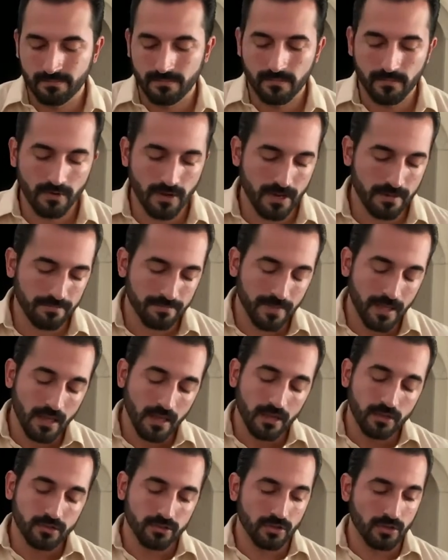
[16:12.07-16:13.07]
Right?
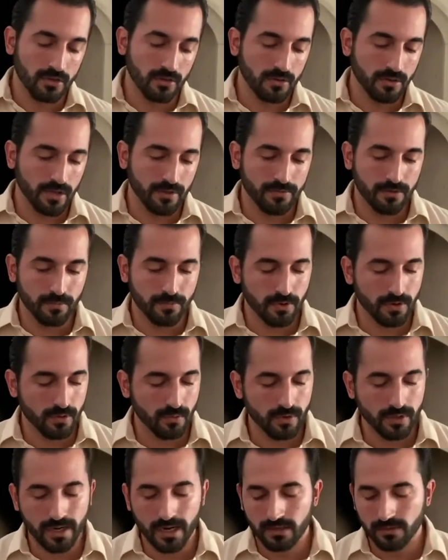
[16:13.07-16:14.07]
So if you put it
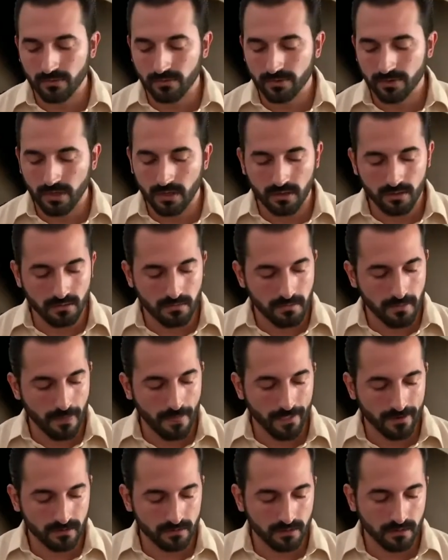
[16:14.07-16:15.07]
with an actual song,
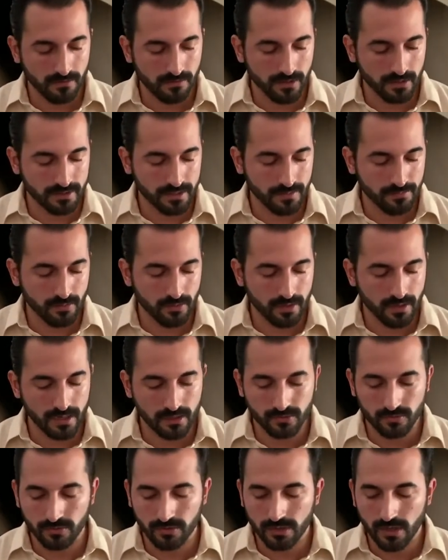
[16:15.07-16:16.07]
to give you an example of an
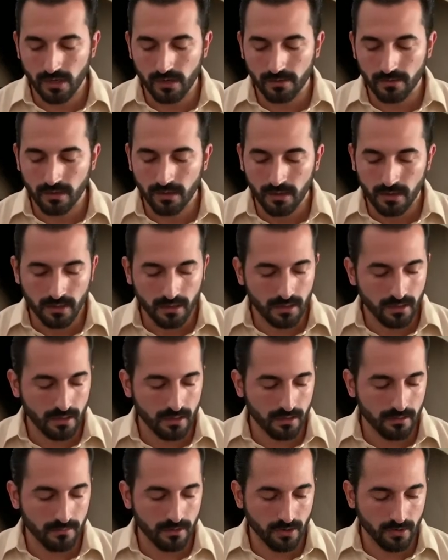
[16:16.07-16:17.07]
actual song,
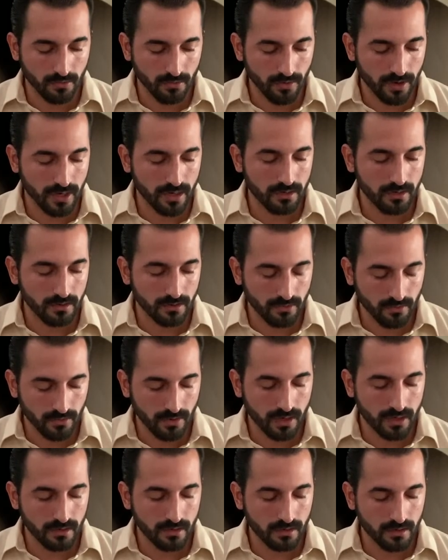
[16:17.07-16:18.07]
great
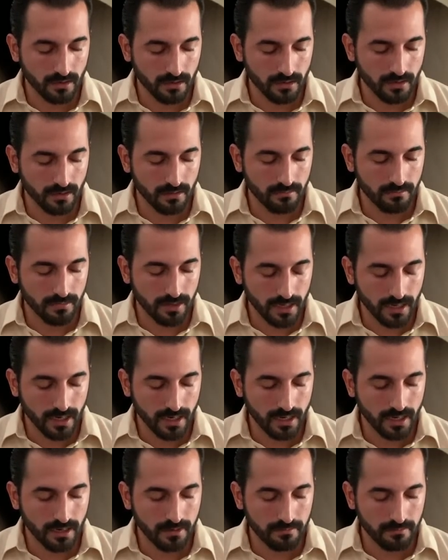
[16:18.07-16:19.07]

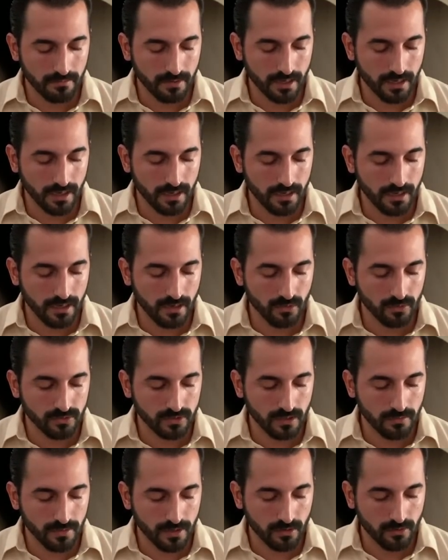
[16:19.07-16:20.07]
merengue by Los
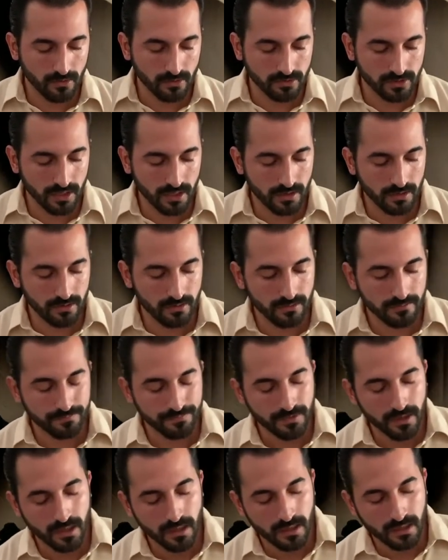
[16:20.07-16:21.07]
Hermanos Rosario.
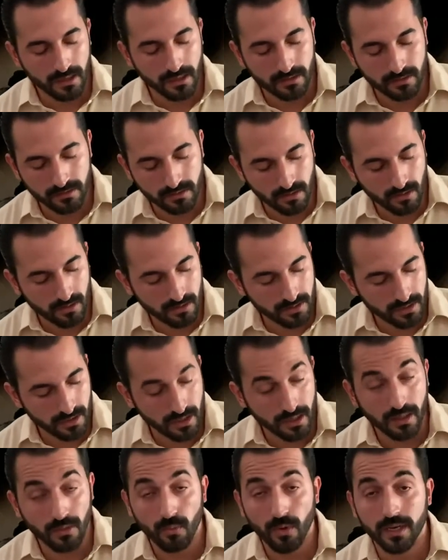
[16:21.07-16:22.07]
It's called
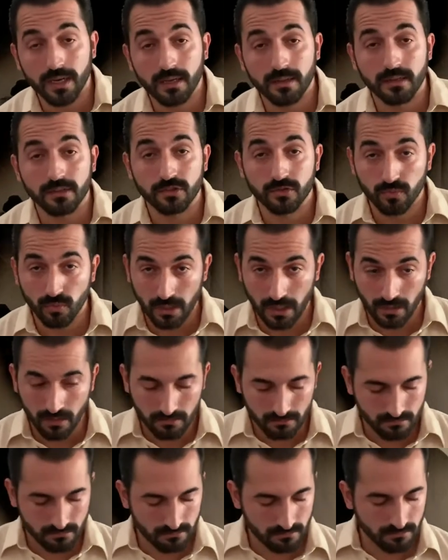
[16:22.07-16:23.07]
La Dueña del Swing,
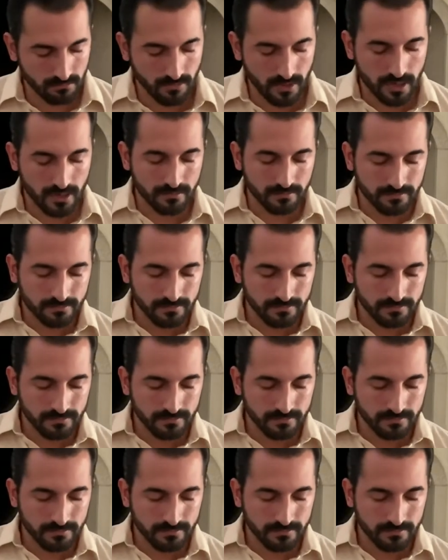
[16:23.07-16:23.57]
right?